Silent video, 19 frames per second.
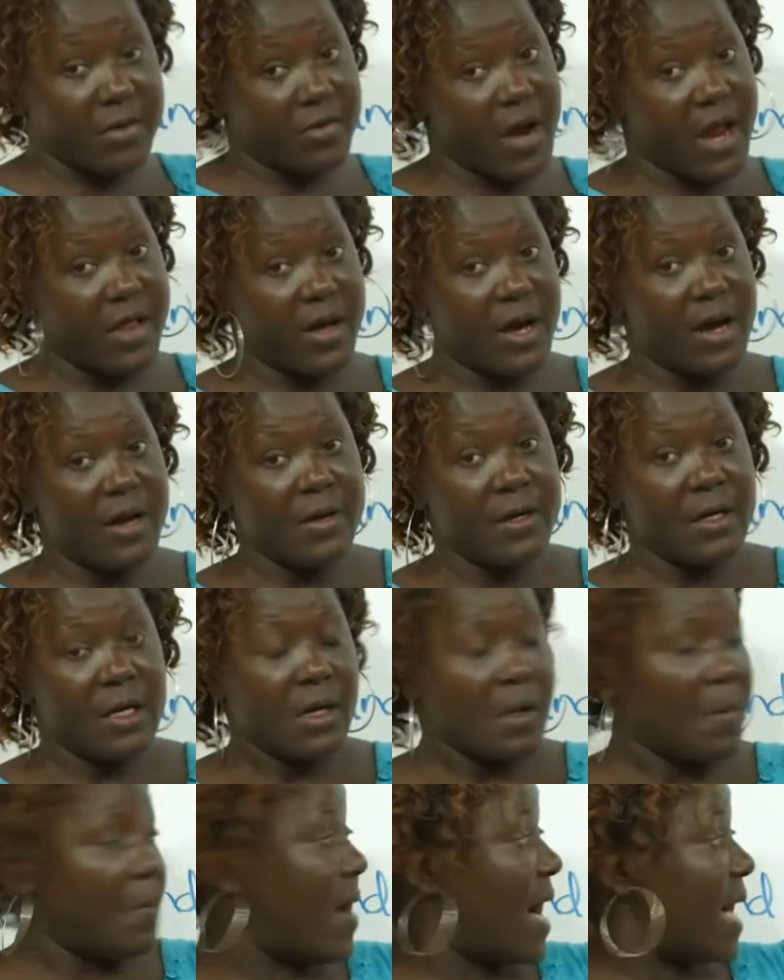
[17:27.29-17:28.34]
rather,
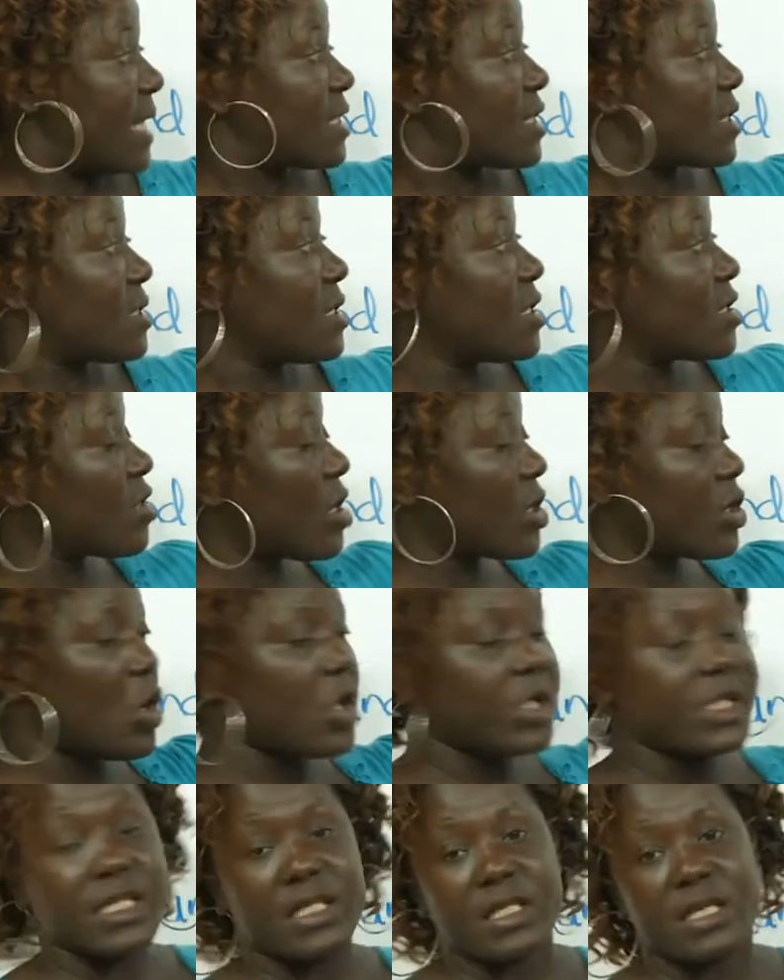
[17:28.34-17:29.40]
but it is not on
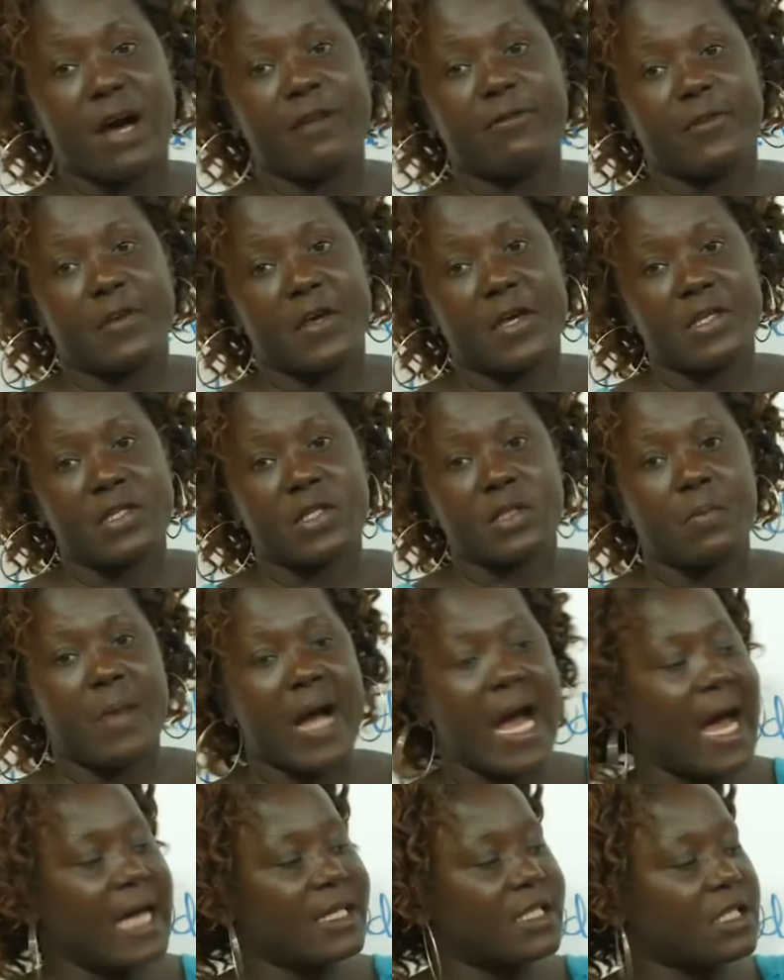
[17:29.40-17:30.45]
the surface,
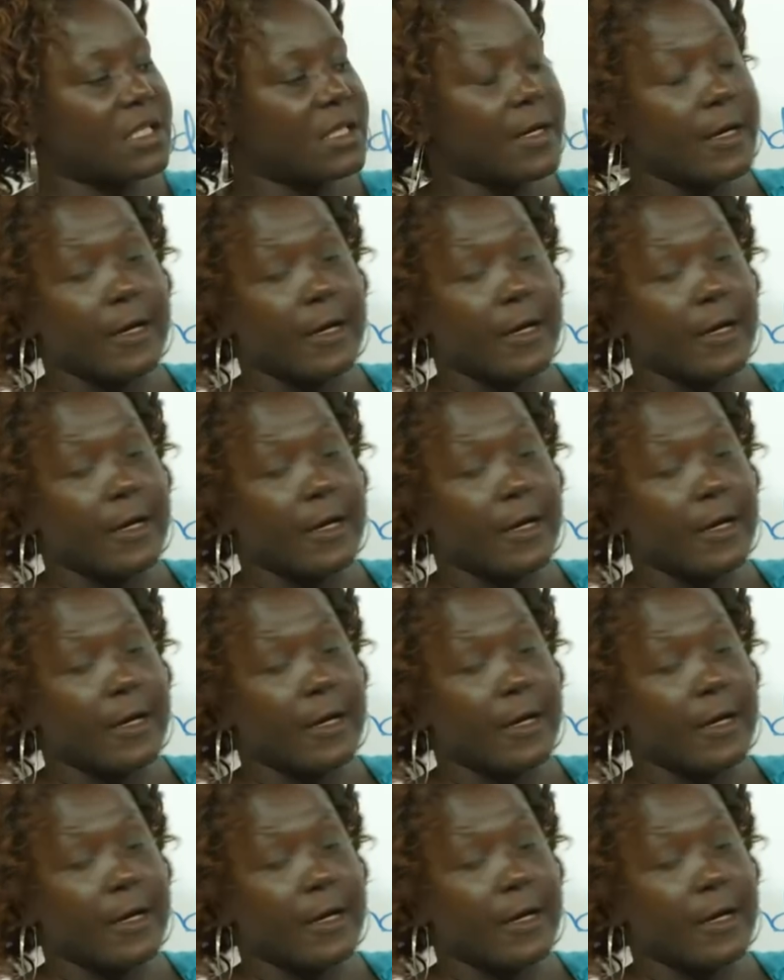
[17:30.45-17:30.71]
but